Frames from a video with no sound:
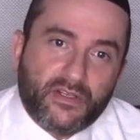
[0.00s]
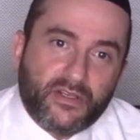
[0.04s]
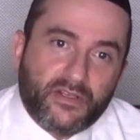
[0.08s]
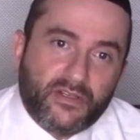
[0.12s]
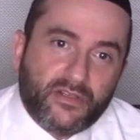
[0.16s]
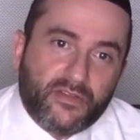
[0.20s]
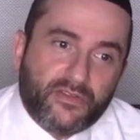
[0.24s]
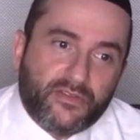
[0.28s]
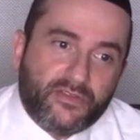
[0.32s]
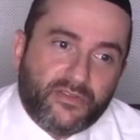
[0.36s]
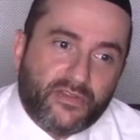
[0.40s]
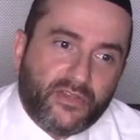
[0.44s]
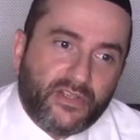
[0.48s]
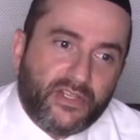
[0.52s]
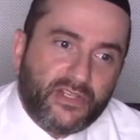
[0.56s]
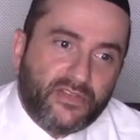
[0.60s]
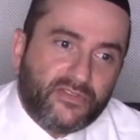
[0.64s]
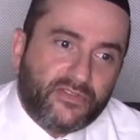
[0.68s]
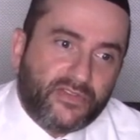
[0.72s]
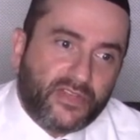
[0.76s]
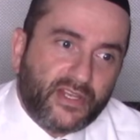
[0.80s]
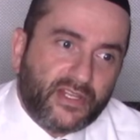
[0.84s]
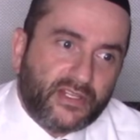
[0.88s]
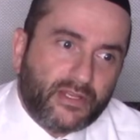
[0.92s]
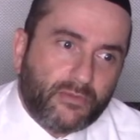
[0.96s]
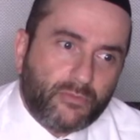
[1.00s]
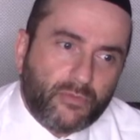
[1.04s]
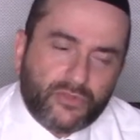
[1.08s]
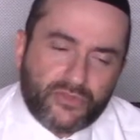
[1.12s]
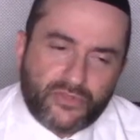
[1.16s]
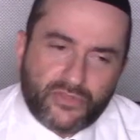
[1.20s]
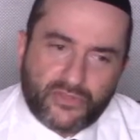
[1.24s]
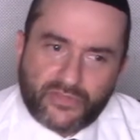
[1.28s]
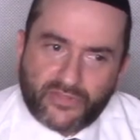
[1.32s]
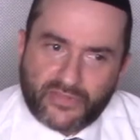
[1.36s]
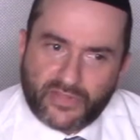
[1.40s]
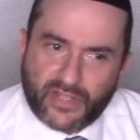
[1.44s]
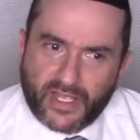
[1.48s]
So he said, I want
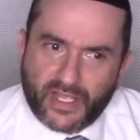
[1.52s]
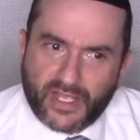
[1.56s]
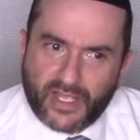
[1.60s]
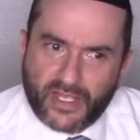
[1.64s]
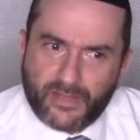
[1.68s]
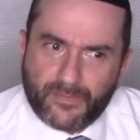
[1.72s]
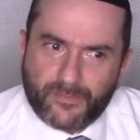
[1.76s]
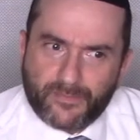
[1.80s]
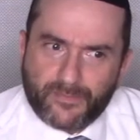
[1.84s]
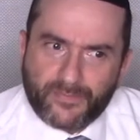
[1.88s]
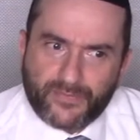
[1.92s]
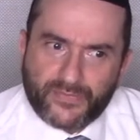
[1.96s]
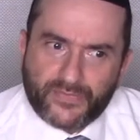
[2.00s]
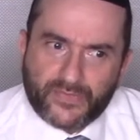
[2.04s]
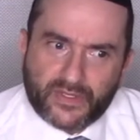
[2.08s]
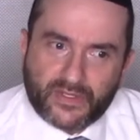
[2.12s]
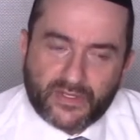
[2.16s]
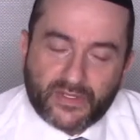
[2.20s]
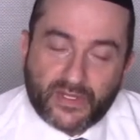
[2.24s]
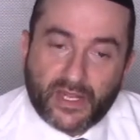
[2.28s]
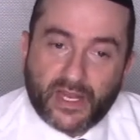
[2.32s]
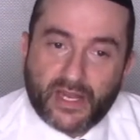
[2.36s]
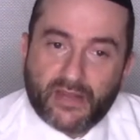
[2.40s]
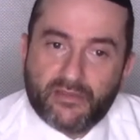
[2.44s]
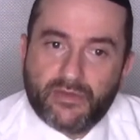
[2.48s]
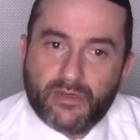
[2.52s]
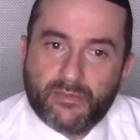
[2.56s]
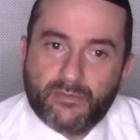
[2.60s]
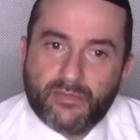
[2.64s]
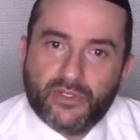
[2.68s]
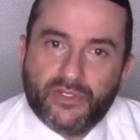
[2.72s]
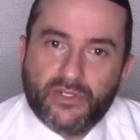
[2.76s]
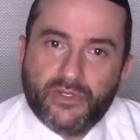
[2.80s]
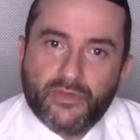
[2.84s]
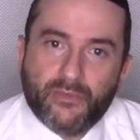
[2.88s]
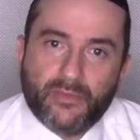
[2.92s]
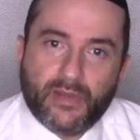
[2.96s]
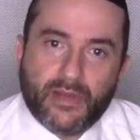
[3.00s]
to say that
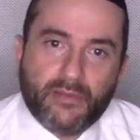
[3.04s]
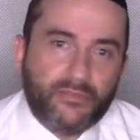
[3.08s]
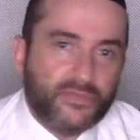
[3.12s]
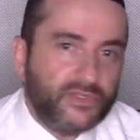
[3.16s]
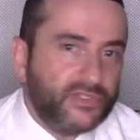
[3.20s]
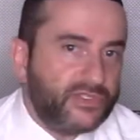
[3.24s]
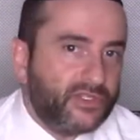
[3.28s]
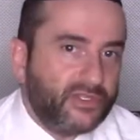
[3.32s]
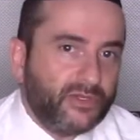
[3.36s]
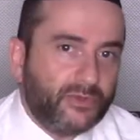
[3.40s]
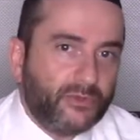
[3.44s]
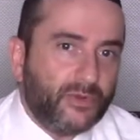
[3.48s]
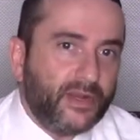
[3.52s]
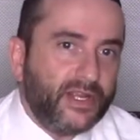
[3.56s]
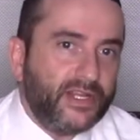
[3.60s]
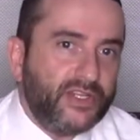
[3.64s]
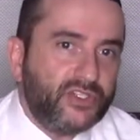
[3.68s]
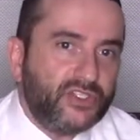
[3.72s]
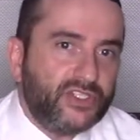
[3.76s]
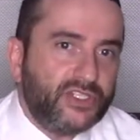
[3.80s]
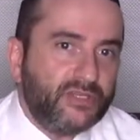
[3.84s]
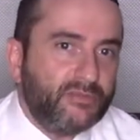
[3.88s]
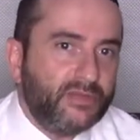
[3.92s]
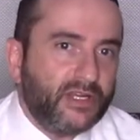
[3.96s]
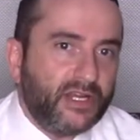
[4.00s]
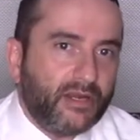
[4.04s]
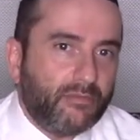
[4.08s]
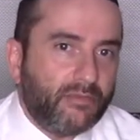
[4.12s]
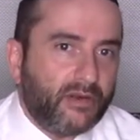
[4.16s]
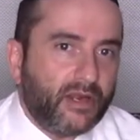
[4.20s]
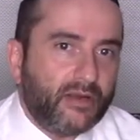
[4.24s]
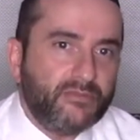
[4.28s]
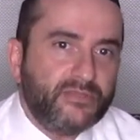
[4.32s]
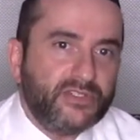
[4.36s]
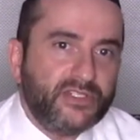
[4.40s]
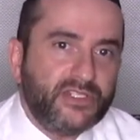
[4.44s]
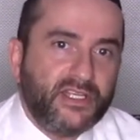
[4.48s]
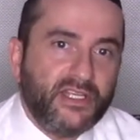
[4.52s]
everybody remembers the great Chimen
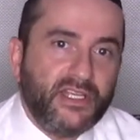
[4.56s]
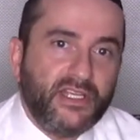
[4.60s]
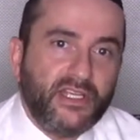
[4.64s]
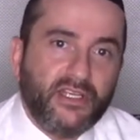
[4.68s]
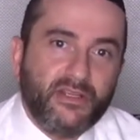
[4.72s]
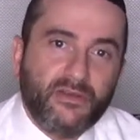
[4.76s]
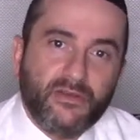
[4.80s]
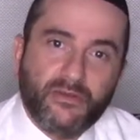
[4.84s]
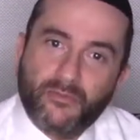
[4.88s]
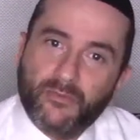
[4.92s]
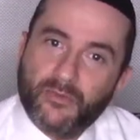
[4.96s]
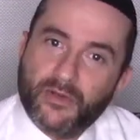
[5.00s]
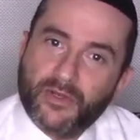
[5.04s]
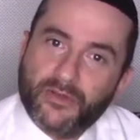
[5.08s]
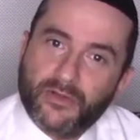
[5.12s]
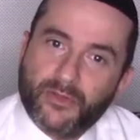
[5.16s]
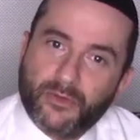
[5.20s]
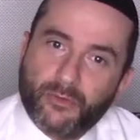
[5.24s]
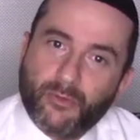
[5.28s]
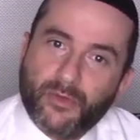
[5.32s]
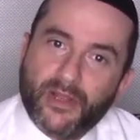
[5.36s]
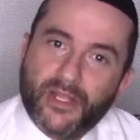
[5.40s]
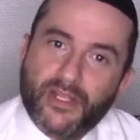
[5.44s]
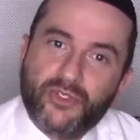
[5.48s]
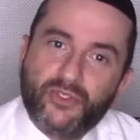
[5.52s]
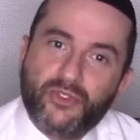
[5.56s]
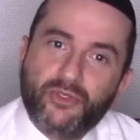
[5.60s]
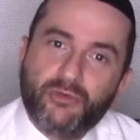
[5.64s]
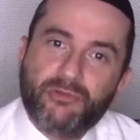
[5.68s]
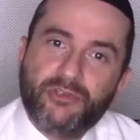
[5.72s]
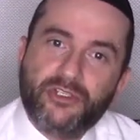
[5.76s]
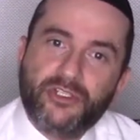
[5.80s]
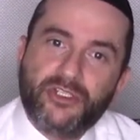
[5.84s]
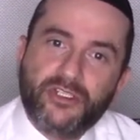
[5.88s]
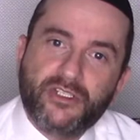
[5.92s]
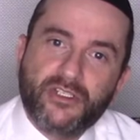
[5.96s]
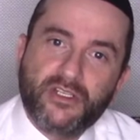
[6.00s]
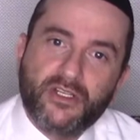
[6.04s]
Abramsky, one of the great
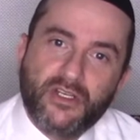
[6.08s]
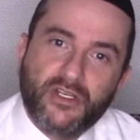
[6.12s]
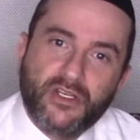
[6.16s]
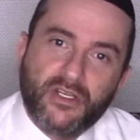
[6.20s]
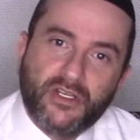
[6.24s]
Jewish